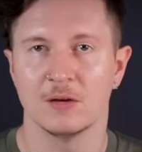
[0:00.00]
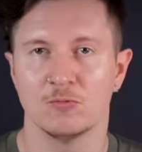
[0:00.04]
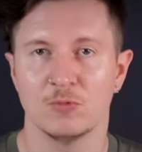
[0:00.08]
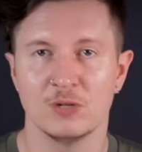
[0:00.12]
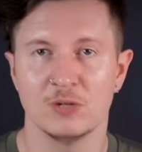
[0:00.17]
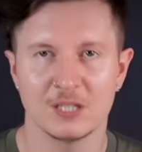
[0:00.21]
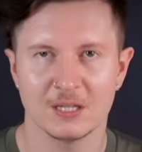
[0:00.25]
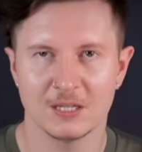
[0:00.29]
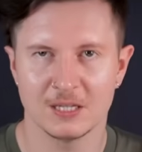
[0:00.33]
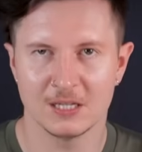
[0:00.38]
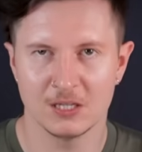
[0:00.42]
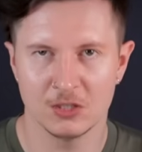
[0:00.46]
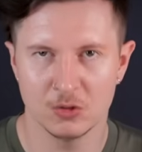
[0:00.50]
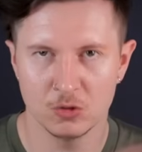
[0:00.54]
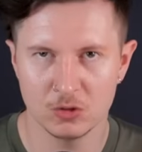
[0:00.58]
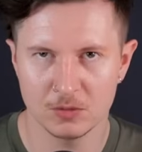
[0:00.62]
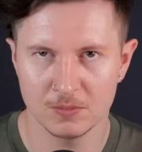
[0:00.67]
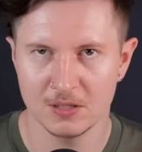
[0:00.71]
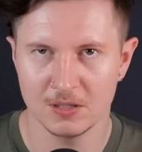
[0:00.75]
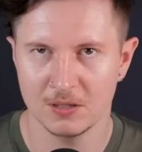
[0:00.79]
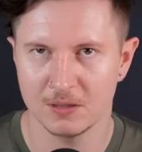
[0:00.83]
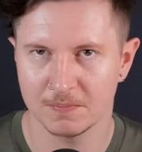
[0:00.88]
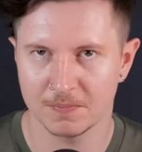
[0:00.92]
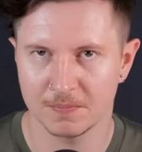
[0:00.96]
Recently,
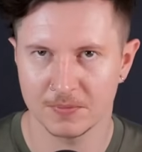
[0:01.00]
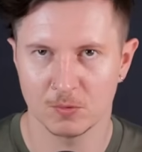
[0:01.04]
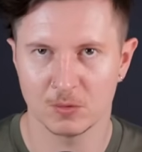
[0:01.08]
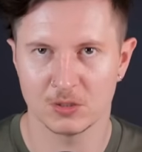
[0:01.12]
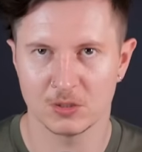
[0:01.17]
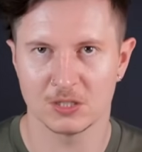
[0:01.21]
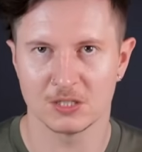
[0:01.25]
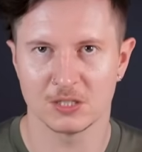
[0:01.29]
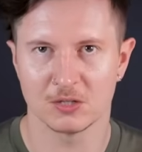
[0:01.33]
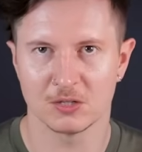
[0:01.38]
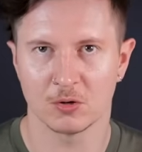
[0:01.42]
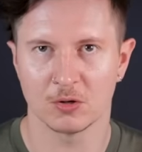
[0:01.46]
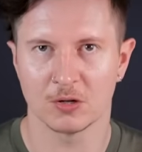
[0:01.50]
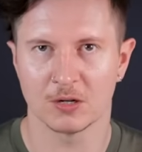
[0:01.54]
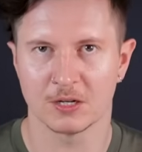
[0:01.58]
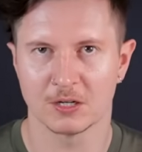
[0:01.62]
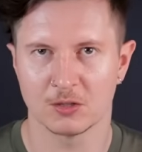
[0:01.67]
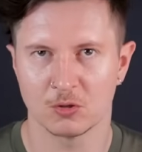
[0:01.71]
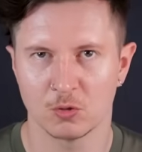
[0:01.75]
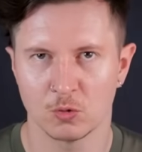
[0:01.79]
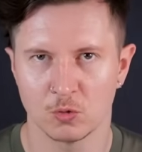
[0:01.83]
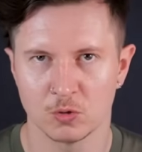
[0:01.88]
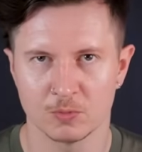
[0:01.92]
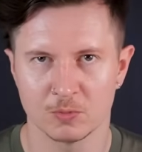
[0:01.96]
Udemy, which is an
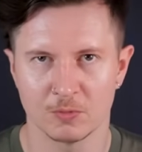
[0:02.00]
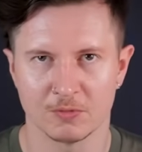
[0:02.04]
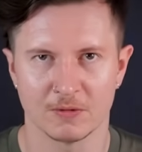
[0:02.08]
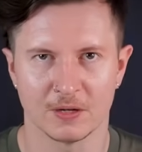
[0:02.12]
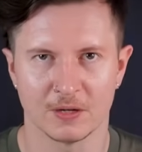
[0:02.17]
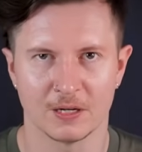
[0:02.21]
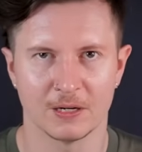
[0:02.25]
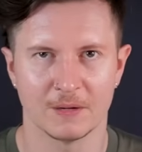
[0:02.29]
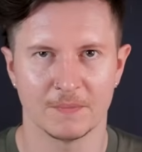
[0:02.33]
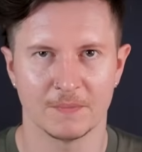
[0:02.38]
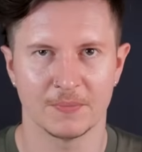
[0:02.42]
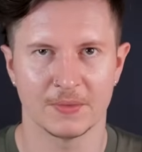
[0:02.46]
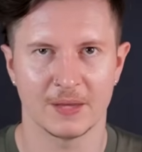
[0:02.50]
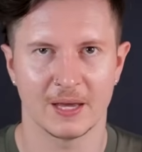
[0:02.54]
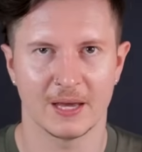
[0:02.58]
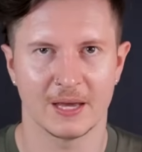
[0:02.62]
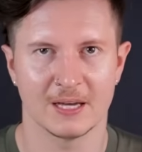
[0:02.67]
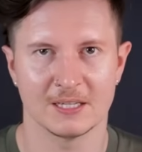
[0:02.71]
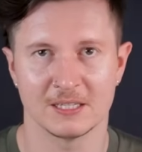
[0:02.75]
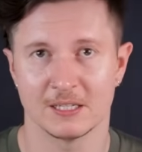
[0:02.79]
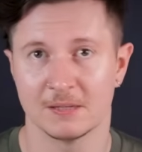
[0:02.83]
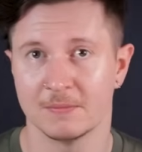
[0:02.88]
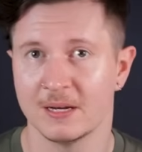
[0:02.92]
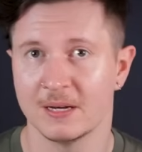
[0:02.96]
online course provider,
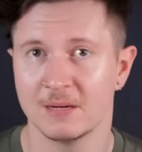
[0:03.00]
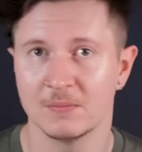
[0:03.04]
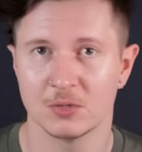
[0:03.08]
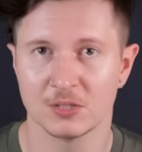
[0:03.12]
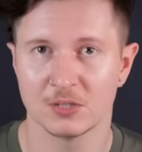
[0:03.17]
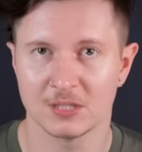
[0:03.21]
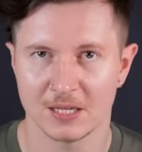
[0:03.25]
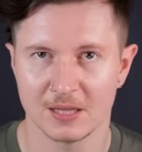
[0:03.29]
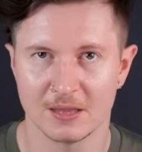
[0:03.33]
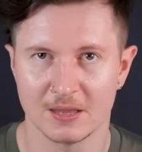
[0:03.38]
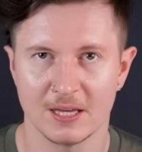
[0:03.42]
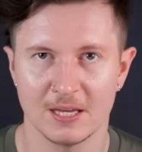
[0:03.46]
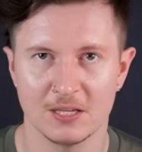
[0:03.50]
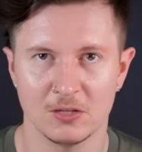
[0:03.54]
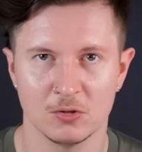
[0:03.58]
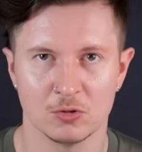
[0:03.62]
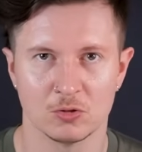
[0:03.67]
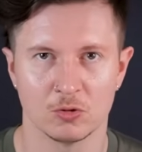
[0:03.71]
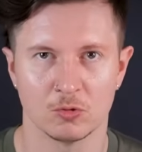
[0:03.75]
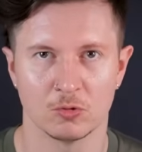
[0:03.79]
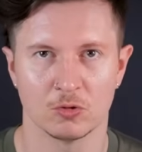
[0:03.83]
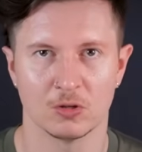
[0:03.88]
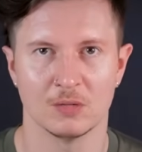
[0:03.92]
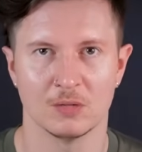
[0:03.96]
has an amendment in their
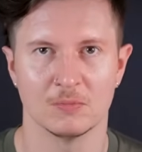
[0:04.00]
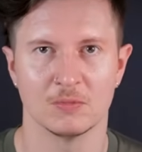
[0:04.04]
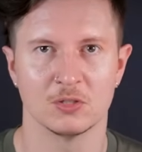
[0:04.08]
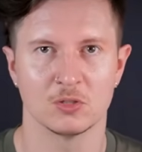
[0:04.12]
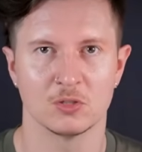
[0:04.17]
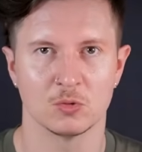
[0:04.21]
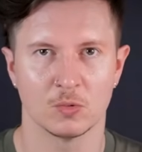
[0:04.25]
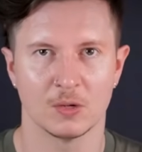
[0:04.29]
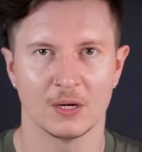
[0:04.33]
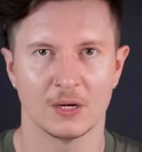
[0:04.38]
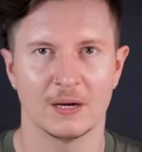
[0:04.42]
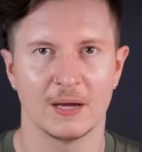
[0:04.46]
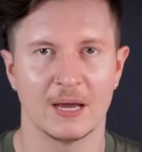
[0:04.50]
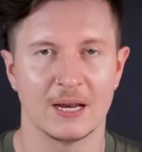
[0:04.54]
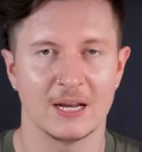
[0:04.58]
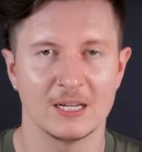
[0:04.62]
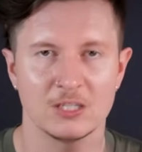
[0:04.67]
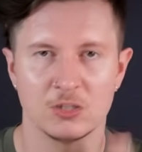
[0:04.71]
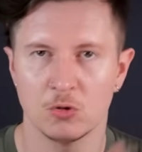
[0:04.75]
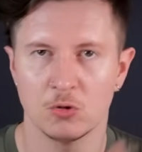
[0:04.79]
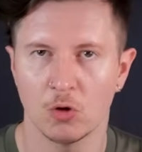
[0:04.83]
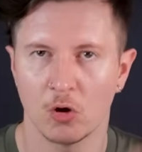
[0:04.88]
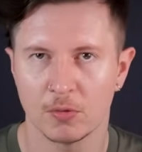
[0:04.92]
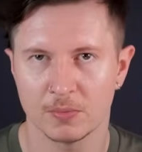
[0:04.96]
user agreement where,
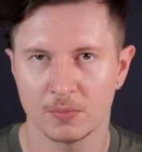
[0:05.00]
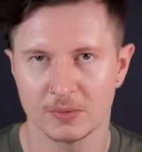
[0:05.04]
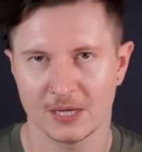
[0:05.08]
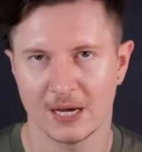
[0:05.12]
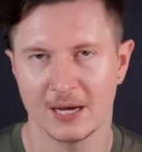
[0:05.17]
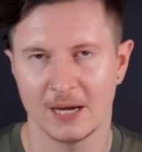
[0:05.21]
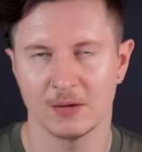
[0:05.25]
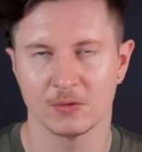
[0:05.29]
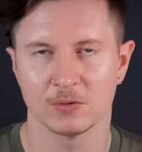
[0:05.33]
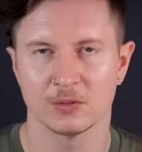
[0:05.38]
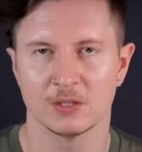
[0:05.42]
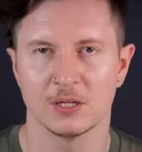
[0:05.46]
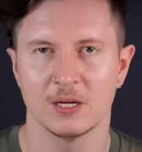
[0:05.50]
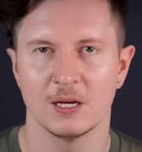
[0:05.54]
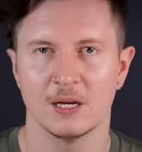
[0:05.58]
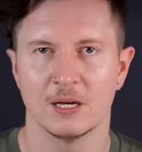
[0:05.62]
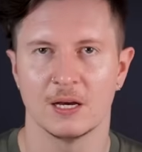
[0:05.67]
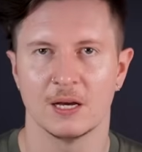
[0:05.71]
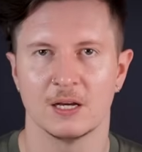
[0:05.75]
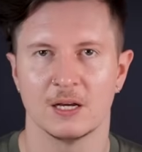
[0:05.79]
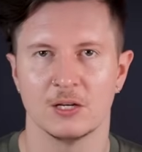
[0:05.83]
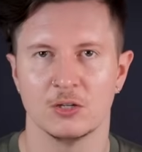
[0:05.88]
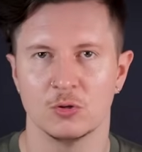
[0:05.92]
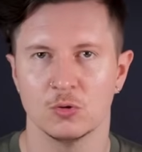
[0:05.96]
unless you opt out,
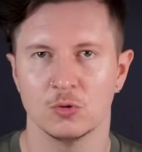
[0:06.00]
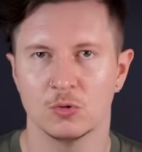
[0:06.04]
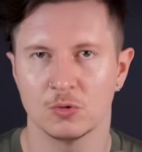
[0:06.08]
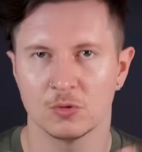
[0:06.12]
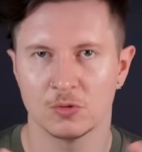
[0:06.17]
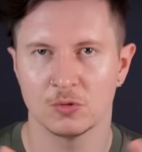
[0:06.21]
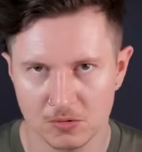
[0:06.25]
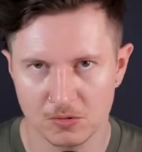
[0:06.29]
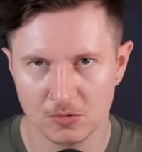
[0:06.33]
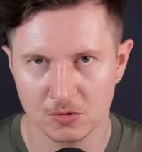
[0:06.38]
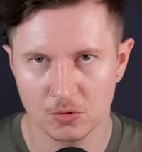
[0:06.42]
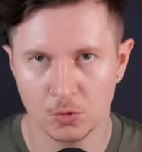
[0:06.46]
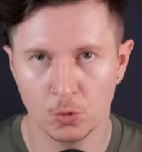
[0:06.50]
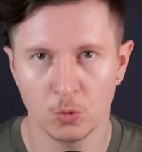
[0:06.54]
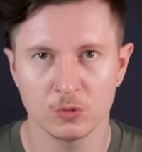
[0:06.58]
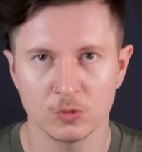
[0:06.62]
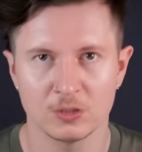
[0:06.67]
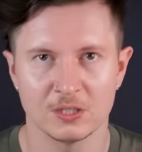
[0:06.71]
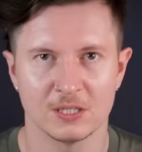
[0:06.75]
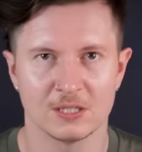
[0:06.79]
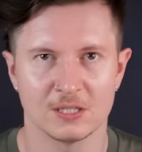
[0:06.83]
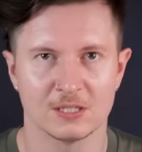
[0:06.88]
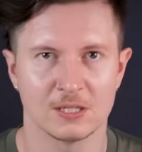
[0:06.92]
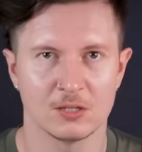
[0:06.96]
uh, your
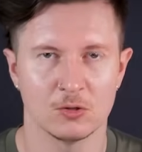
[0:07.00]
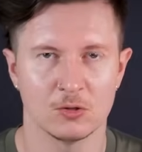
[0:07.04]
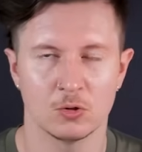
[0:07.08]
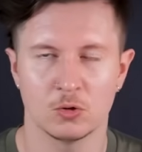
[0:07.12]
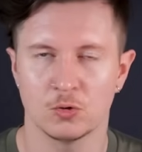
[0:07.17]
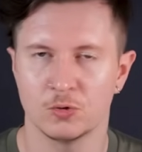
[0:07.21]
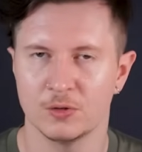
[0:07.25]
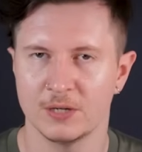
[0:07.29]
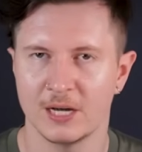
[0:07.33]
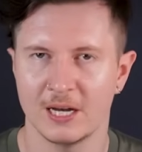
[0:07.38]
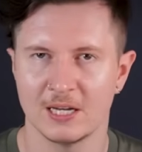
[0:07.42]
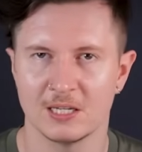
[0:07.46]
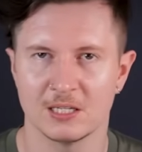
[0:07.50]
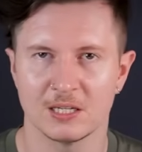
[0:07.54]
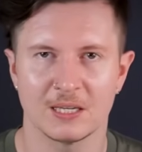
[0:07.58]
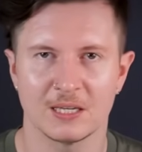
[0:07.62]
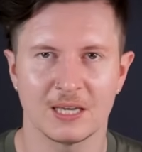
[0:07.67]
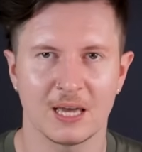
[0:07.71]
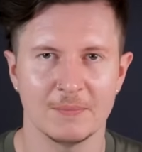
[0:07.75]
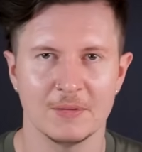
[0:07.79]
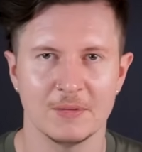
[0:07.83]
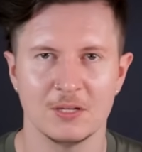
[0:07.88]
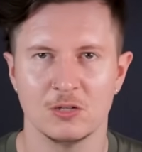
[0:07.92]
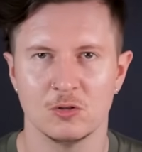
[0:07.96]
courses that you create
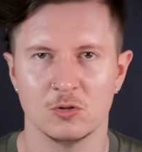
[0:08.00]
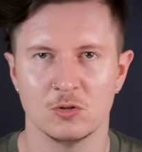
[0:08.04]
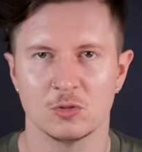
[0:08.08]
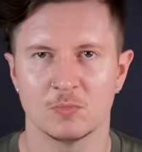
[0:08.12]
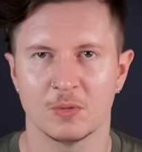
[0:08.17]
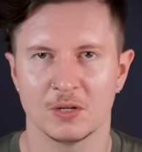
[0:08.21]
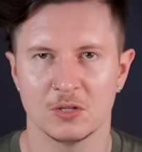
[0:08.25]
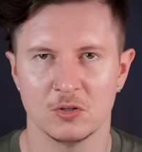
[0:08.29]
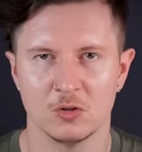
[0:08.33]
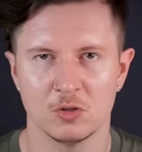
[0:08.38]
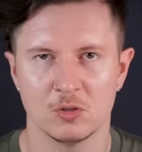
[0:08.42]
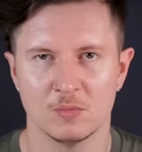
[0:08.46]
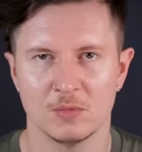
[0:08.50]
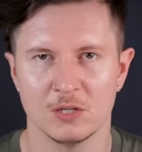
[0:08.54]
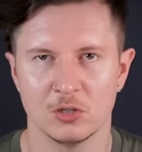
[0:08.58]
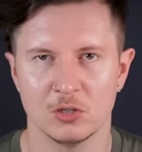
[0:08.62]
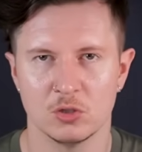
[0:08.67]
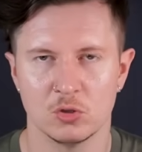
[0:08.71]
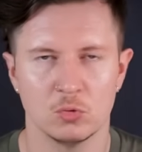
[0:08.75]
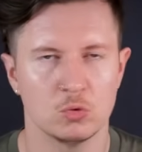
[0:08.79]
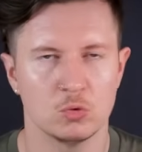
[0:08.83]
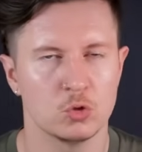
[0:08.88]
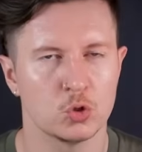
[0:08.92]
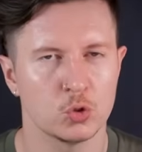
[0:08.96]
can be used by Udemy
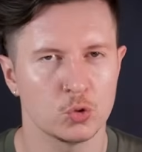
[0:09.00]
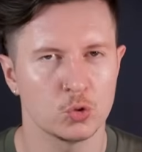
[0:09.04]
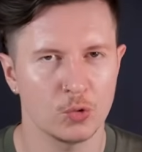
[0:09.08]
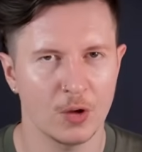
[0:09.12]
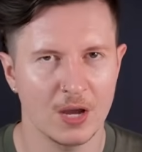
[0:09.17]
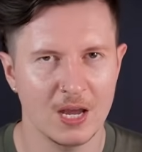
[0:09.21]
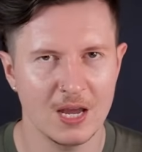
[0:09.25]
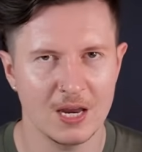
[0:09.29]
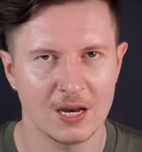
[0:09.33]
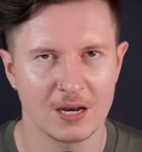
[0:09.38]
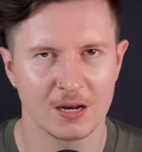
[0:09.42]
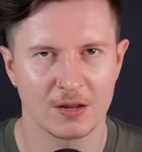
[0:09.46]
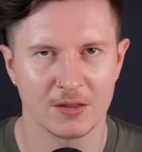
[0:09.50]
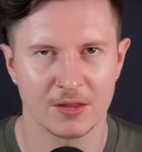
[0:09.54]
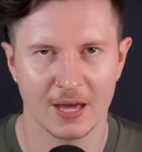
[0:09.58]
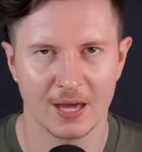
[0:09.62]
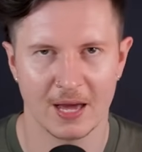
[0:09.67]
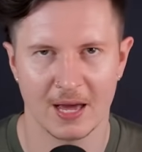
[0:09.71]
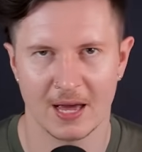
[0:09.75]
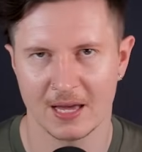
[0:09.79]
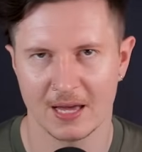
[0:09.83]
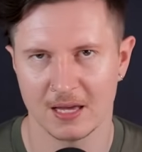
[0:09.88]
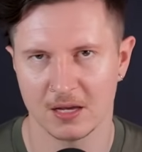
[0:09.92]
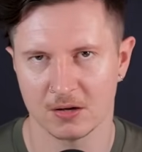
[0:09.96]
to train
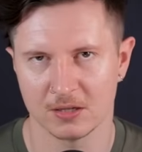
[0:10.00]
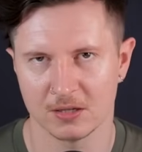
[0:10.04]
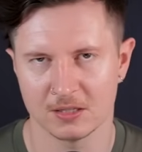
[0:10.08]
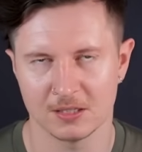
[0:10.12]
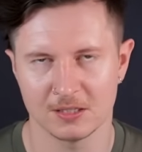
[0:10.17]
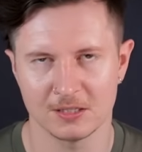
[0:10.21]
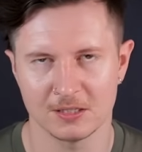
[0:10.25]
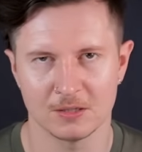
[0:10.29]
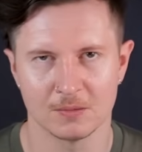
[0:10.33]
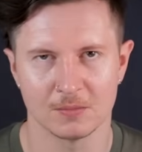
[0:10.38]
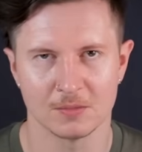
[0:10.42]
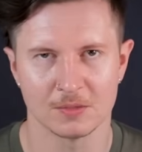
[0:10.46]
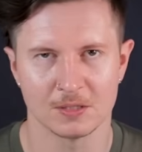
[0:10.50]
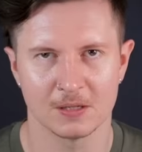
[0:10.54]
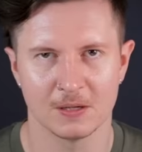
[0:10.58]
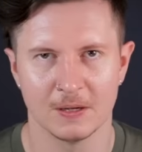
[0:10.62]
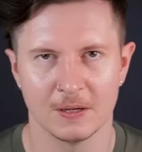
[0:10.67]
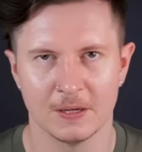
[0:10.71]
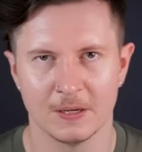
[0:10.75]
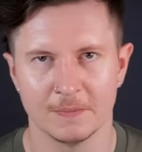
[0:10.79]
their A I systems.